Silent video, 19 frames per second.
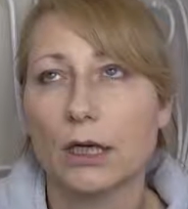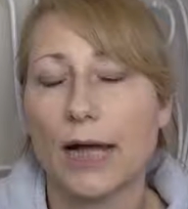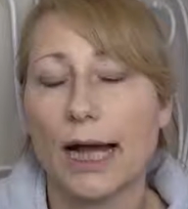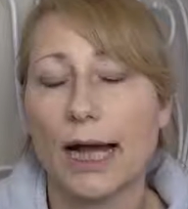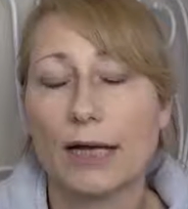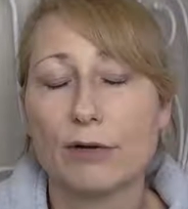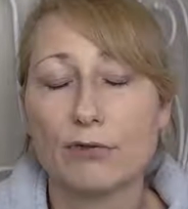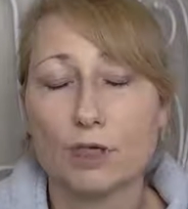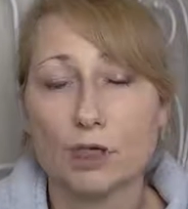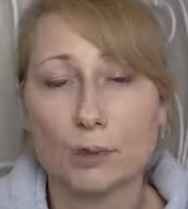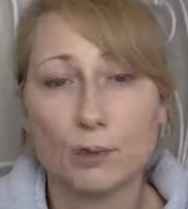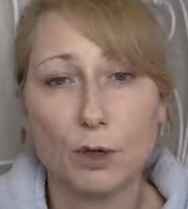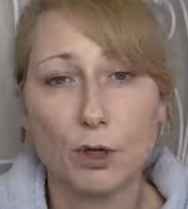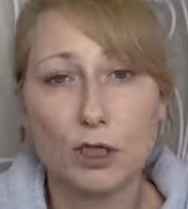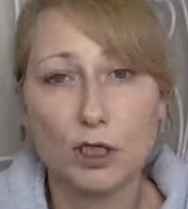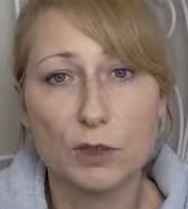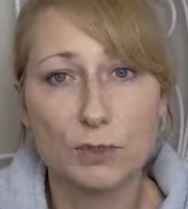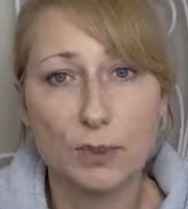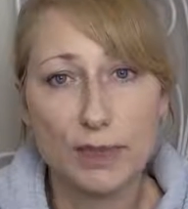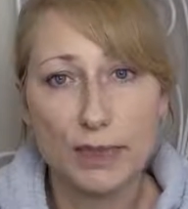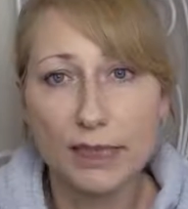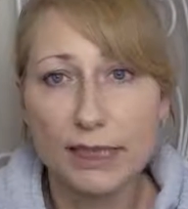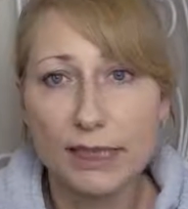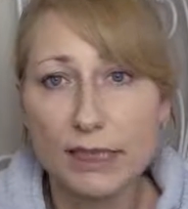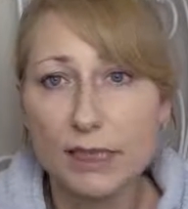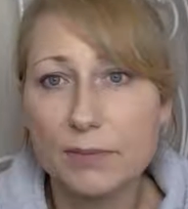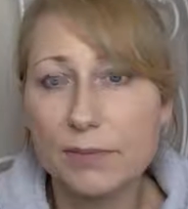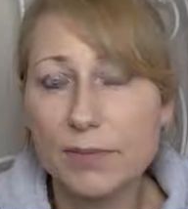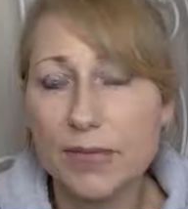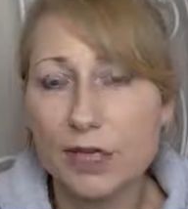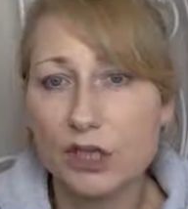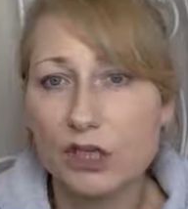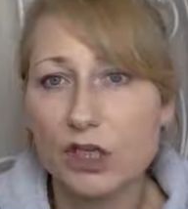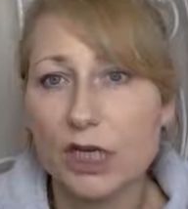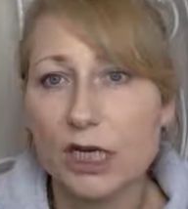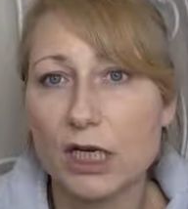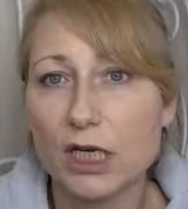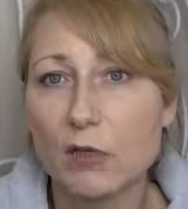had responsibility to make
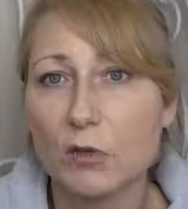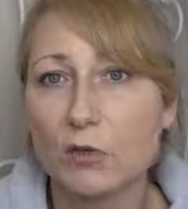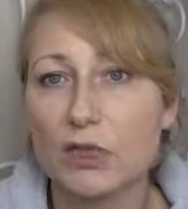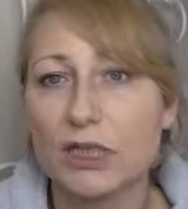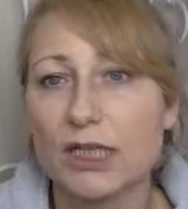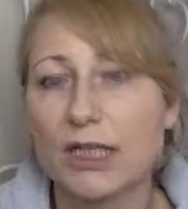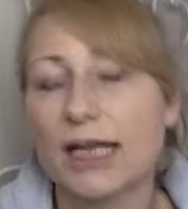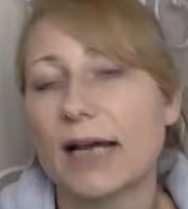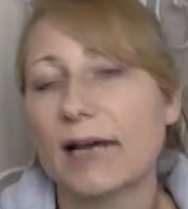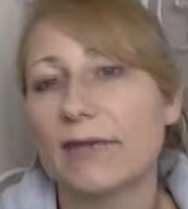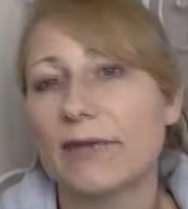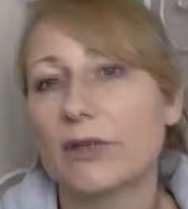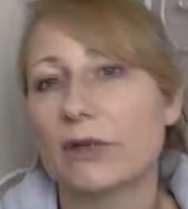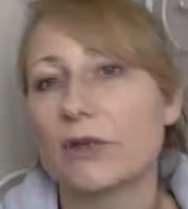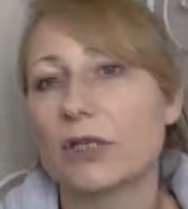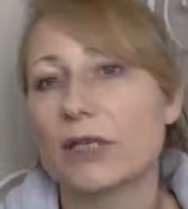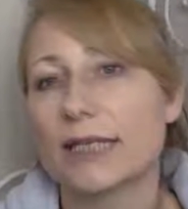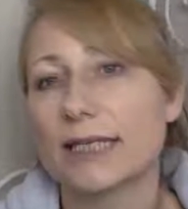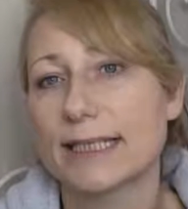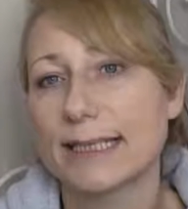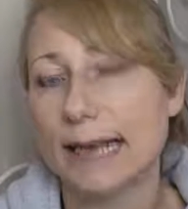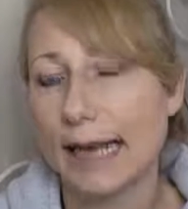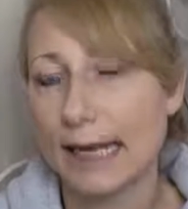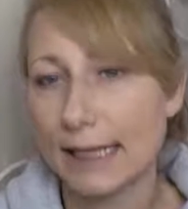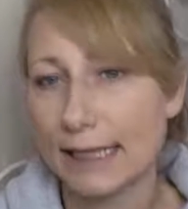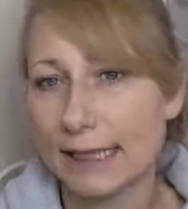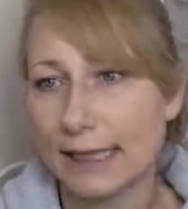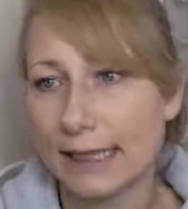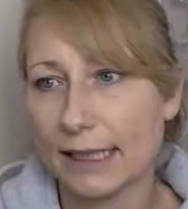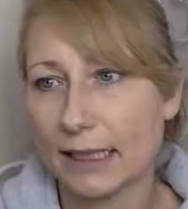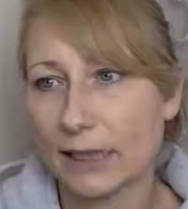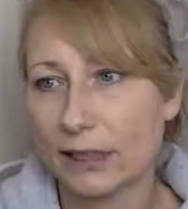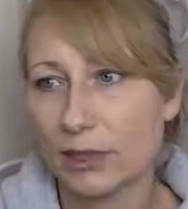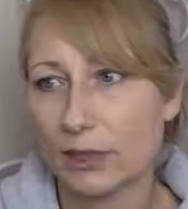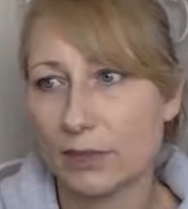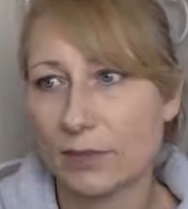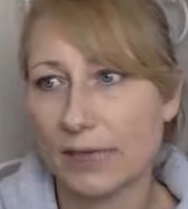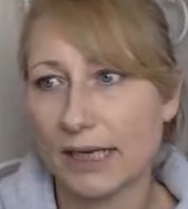change but didn't have the understanding
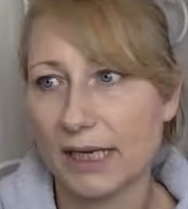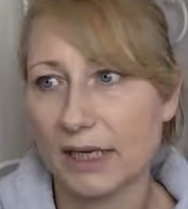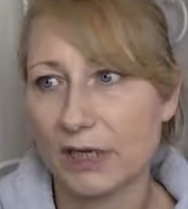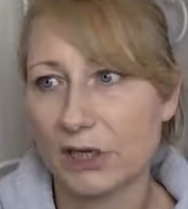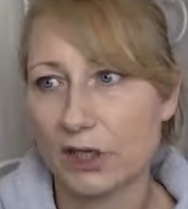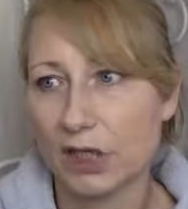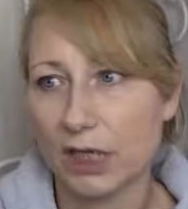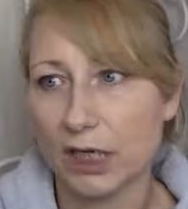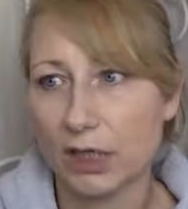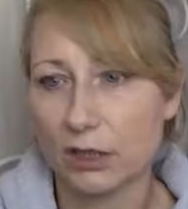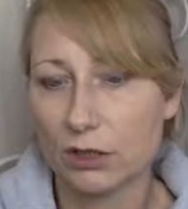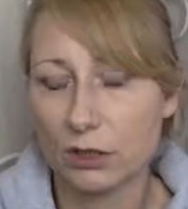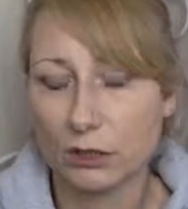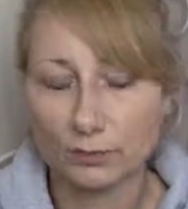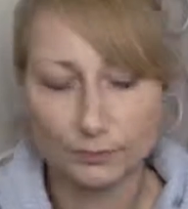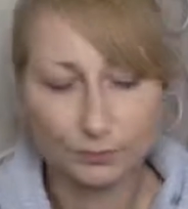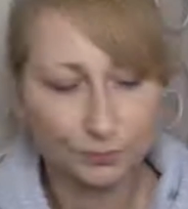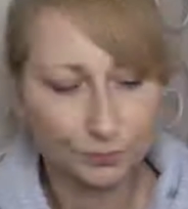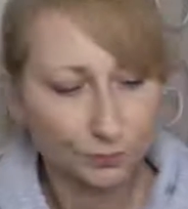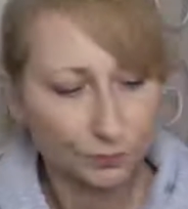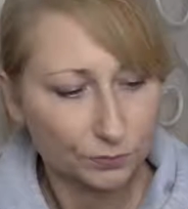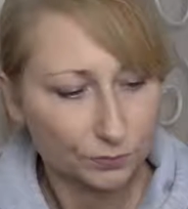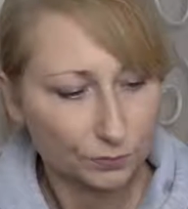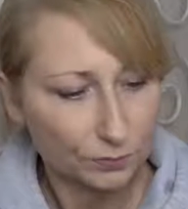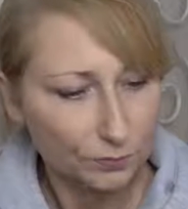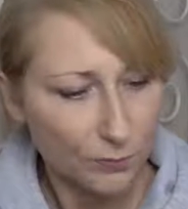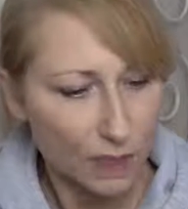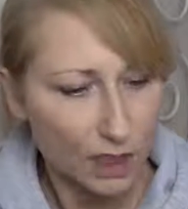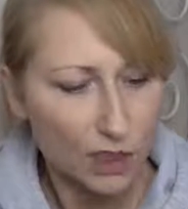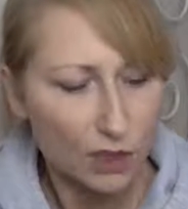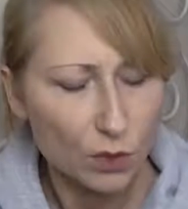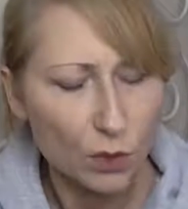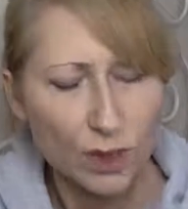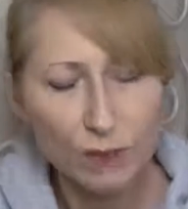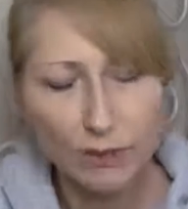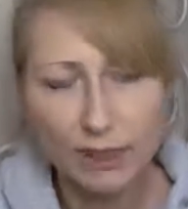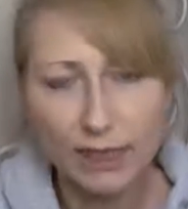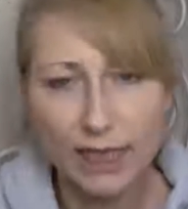to make the change. So
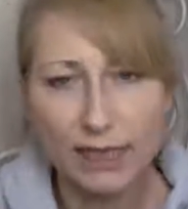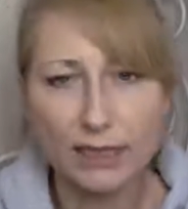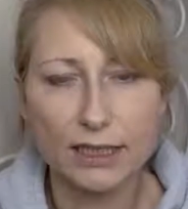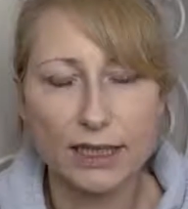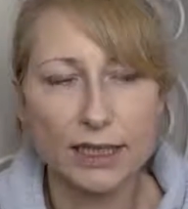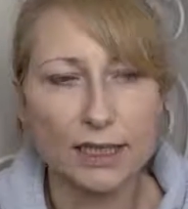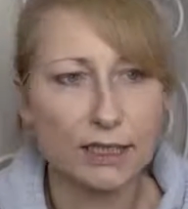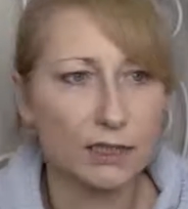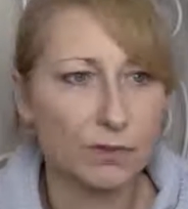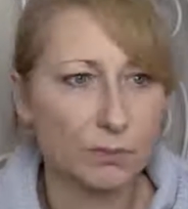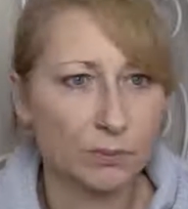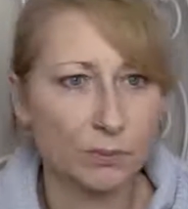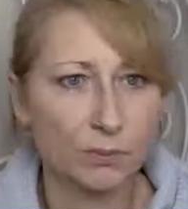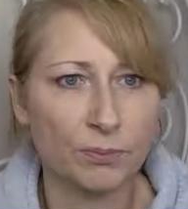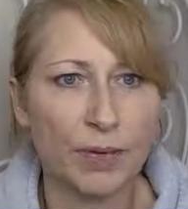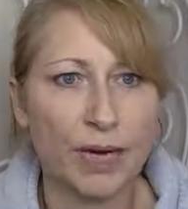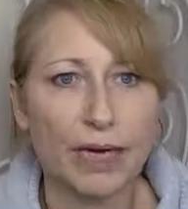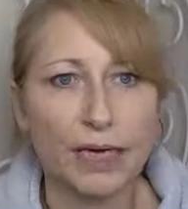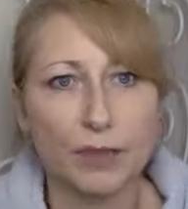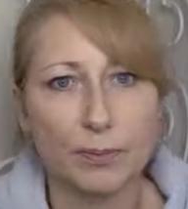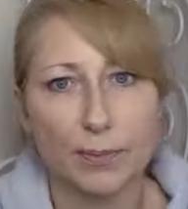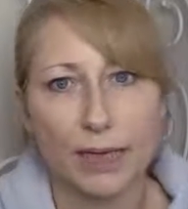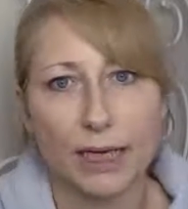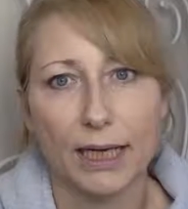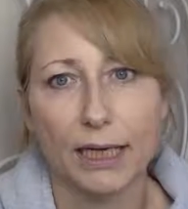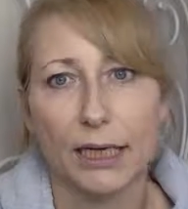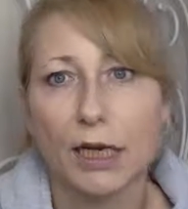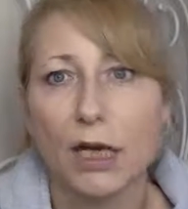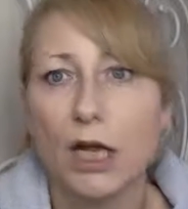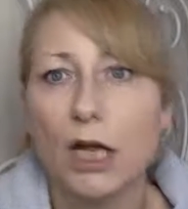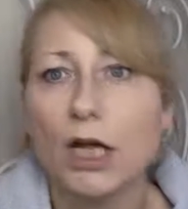anyway, that that's by the by.